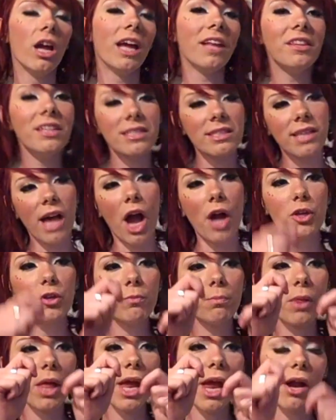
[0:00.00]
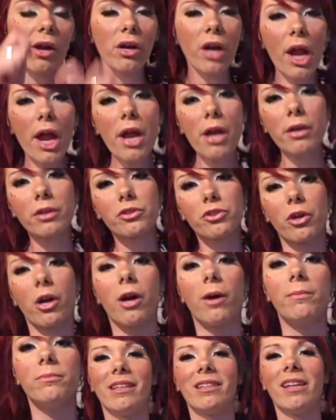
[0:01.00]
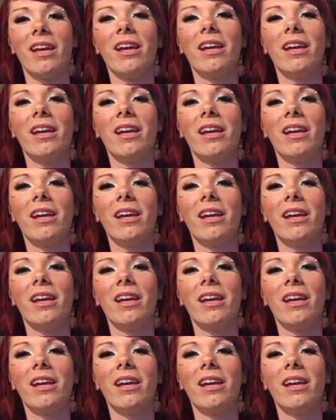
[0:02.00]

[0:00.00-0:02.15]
And this is how you play our air drums.